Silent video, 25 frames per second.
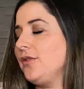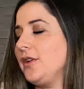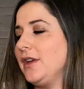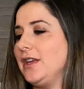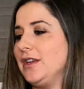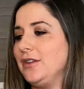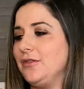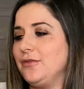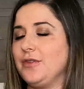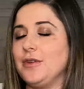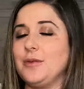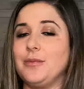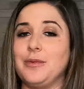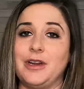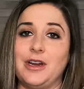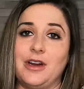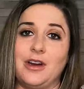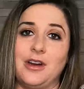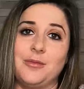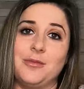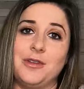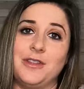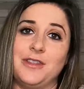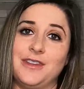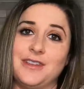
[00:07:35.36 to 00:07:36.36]
know if I could fit my
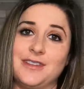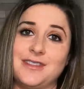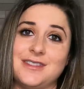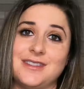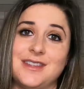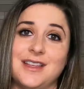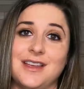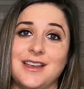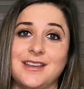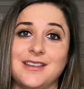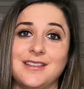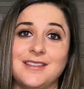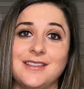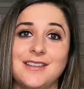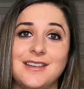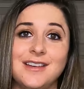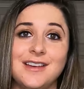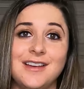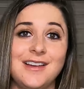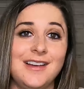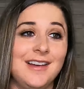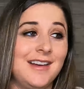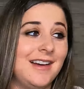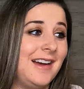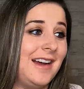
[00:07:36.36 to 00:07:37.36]
arm in this thing.
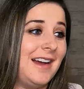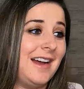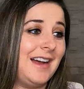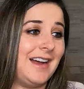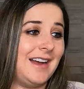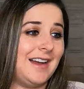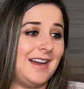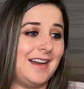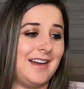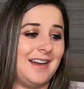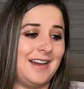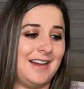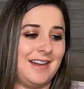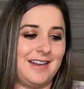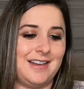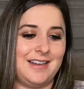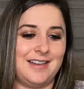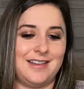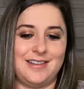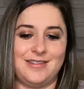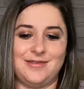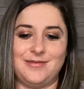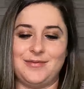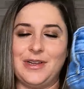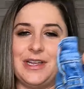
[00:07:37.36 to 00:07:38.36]
Uh,
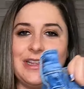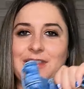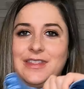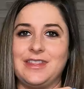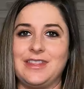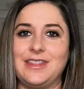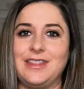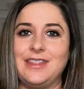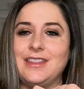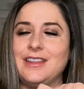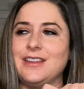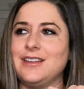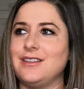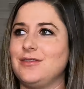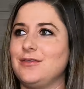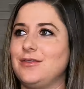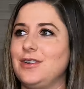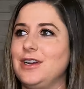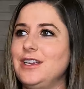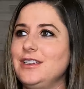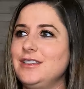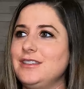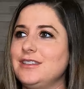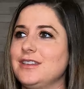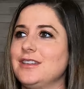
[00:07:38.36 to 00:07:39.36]
but
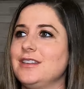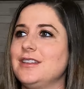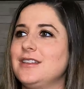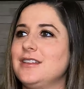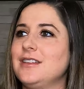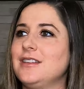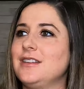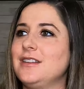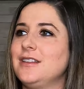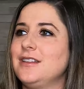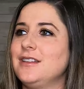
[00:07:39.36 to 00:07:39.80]
what?